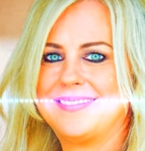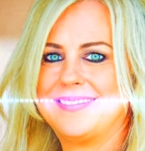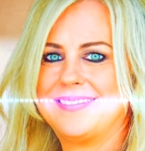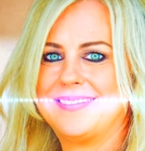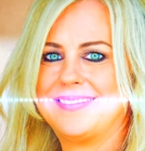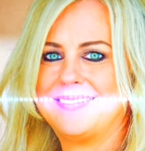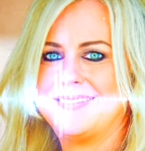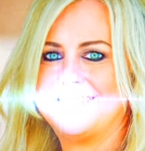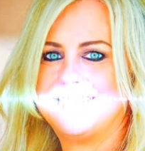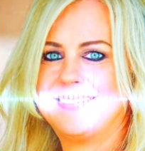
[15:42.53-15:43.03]

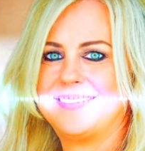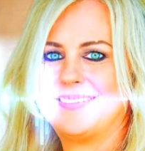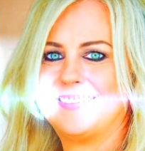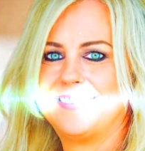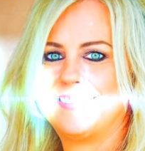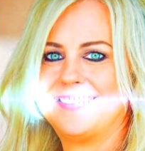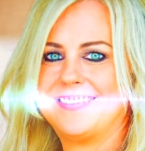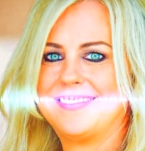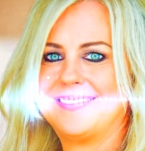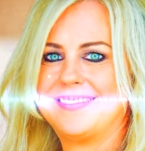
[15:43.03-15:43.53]
Okay,
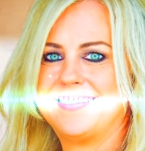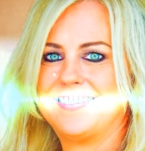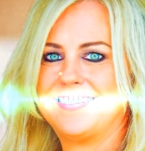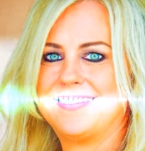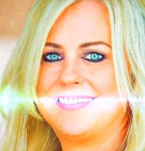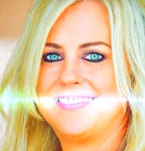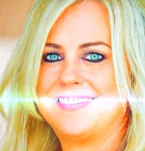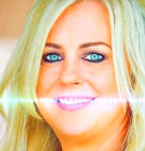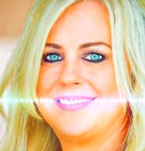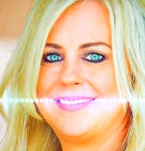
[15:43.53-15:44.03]
now I want
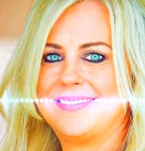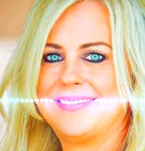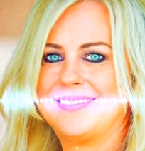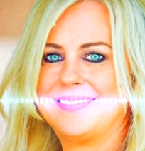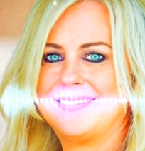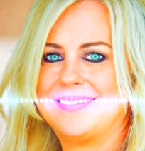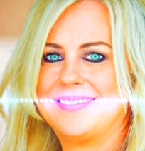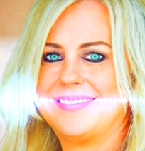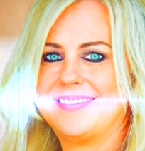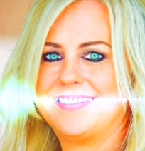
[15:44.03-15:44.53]
you to
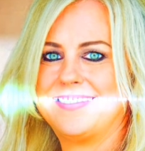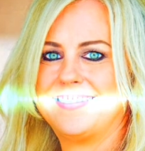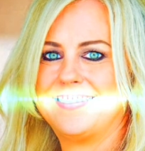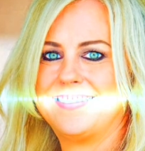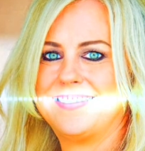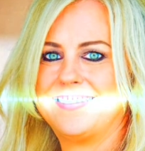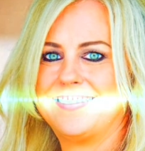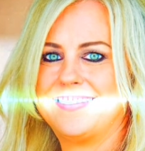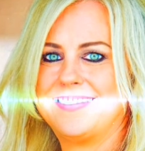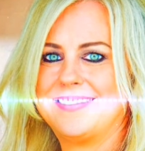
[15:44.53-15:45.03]
look at
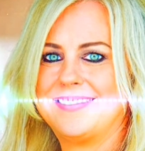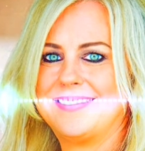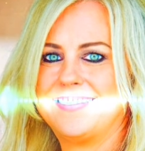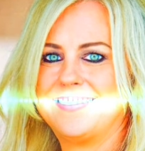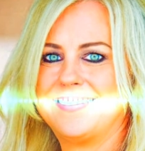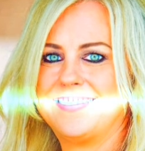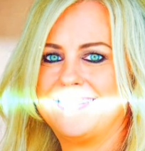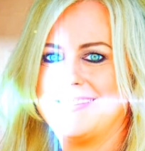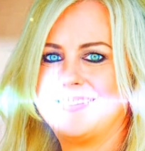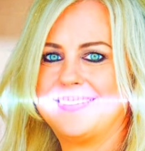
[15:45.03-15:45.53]
this.
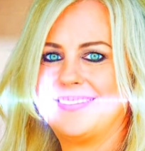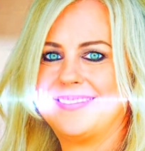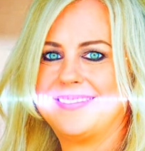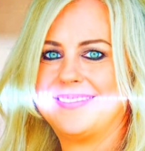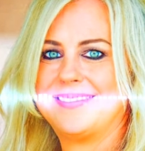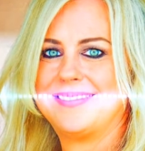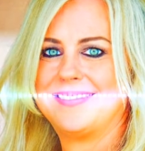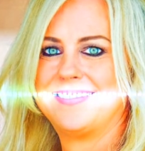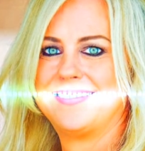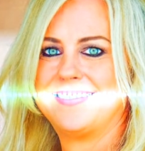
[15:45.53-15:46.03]
What story
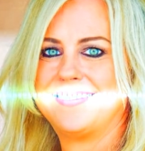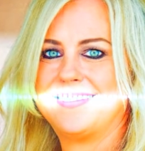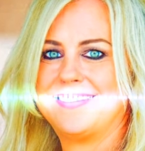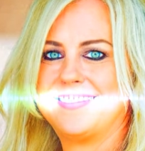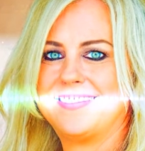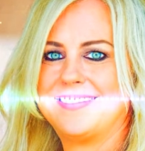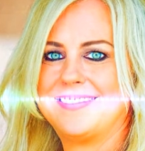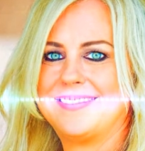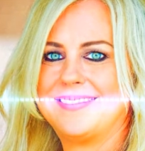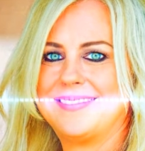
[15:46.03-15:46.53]
did your
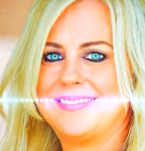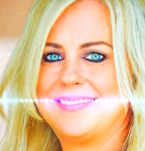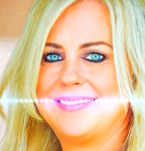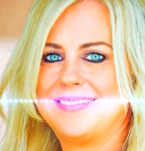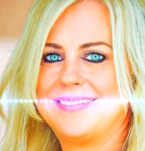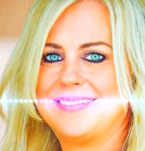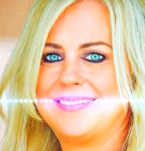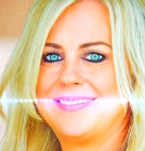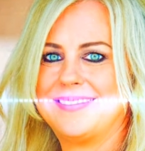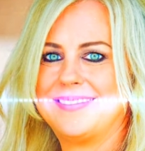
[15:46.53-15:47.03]
mom
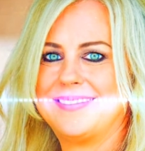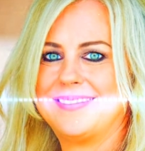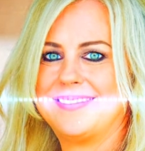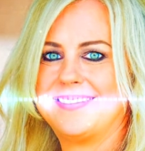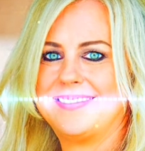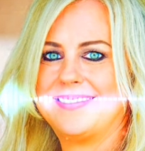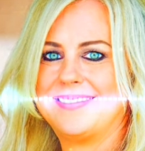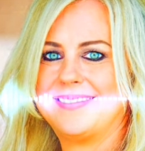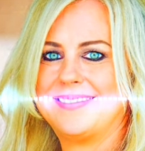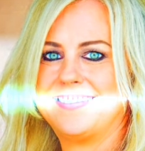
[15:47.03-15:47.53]

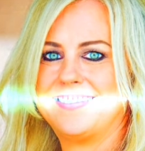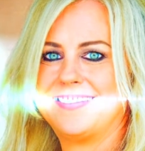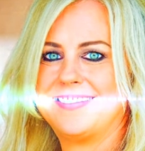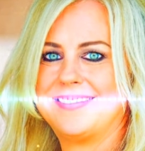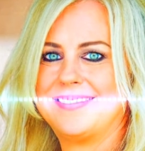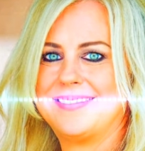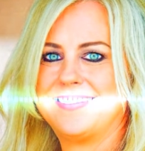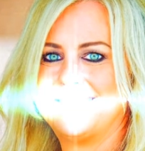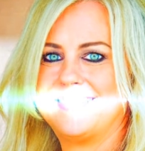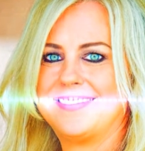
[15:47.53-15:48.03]
or the
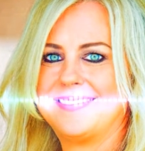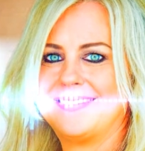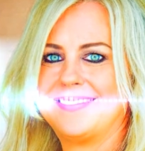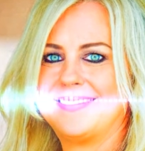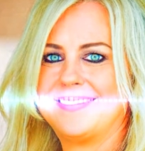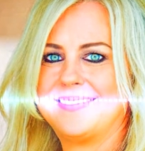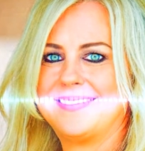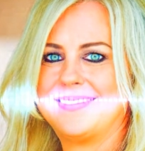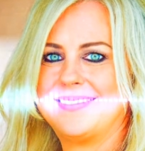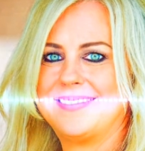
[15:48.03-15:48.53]
maternal
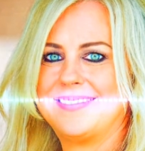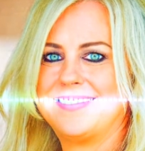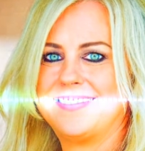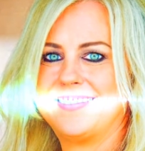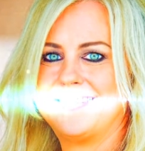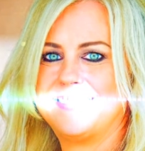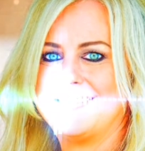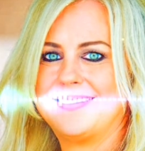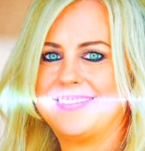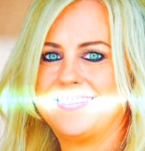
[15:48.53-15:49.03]
figure in your
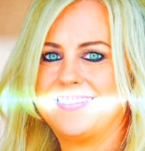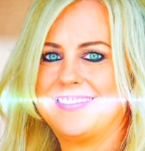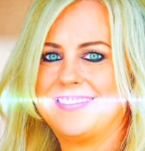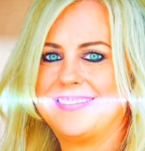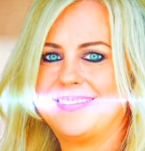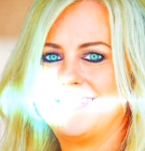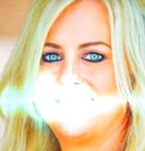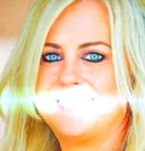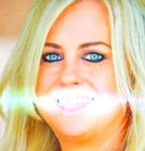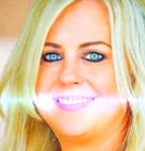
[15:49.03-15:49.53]
life,
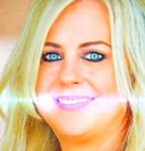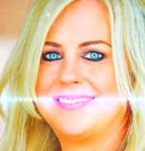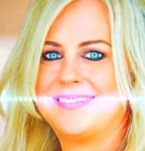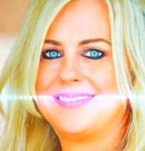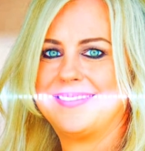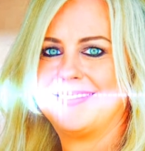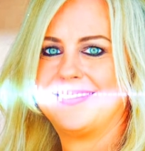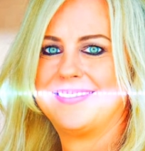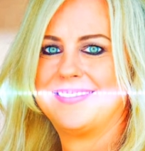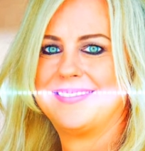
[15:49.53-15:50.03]
okay,
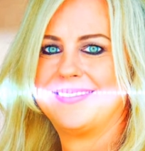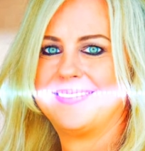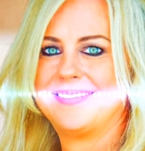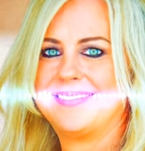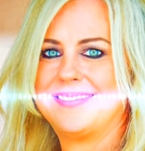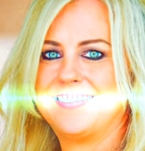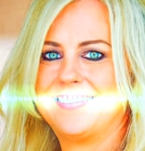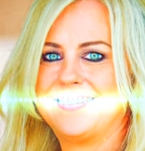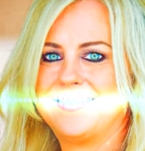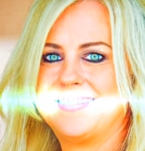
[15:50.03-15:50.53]
whoever
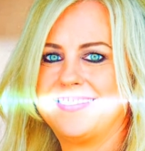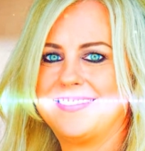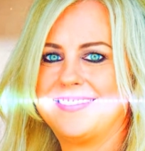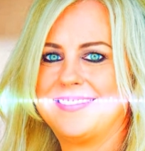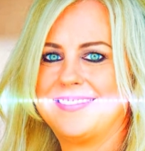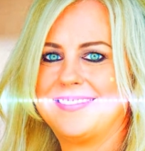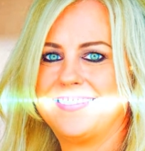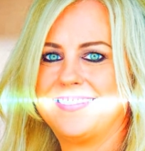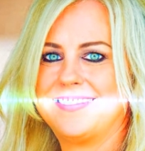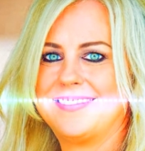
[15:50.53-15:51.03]
raised you,
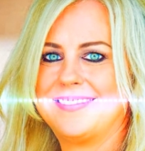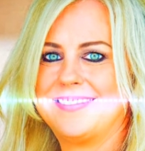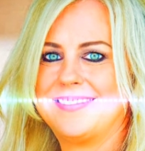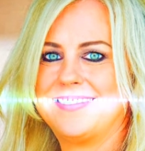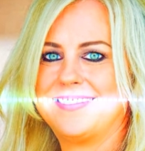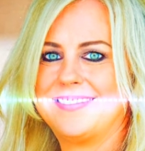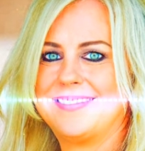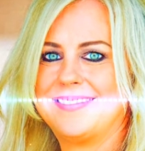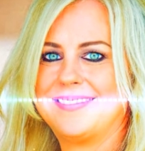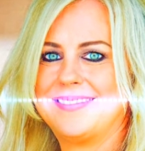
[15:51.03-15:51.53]
that was
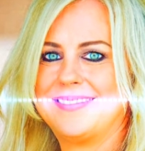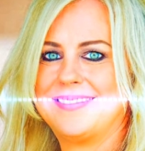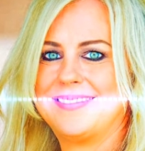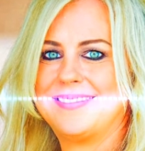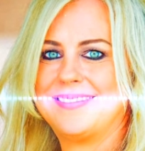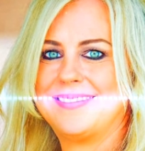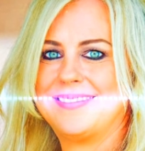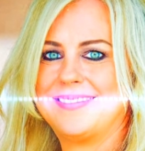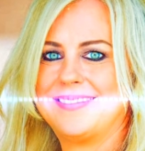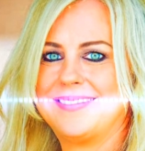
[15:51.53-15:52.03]
mom,
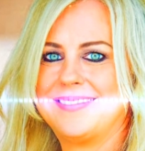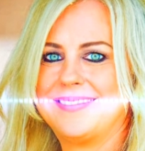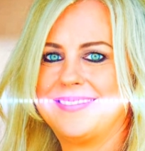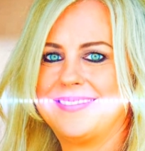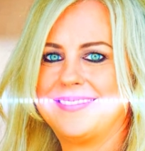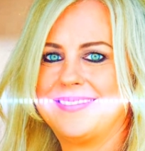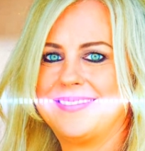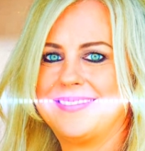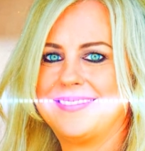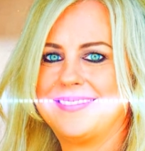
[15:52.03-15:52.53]

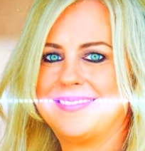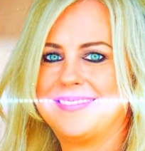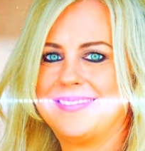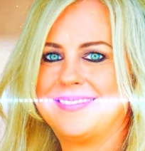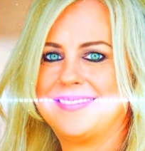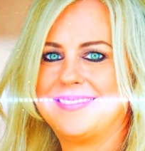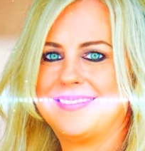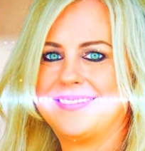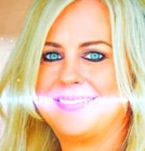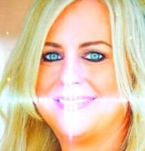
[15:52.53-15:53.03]

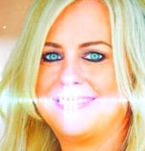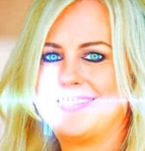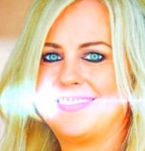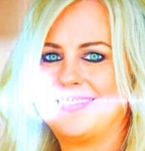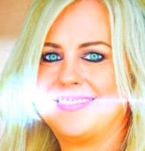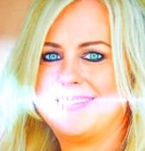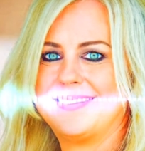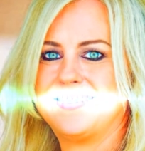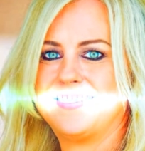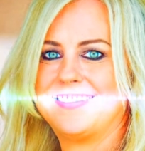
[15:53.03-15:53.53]
what kind
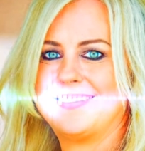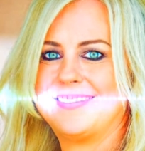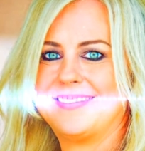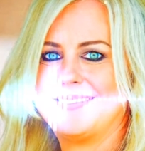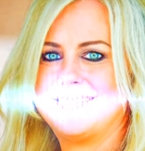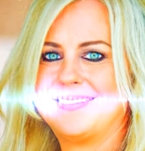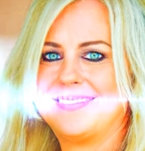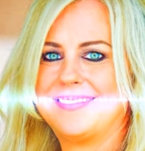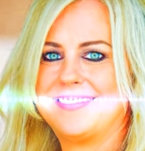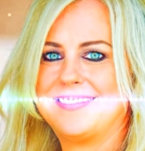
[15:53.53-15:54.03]
of energy
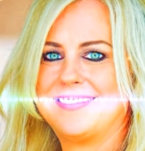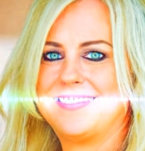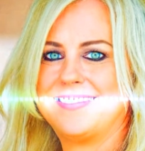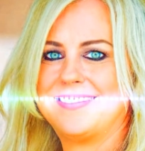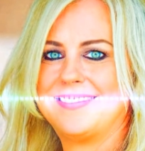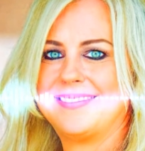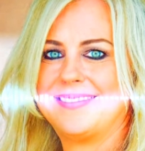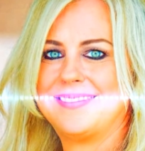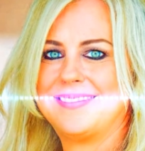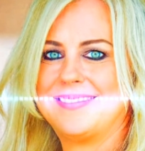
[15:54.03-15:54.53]
did they have
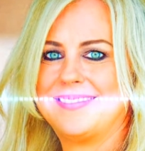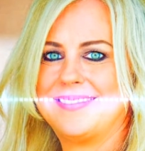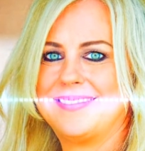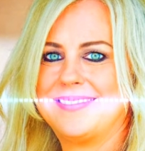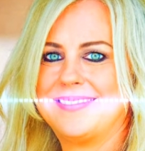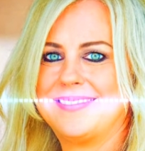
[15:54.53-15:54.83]
about money?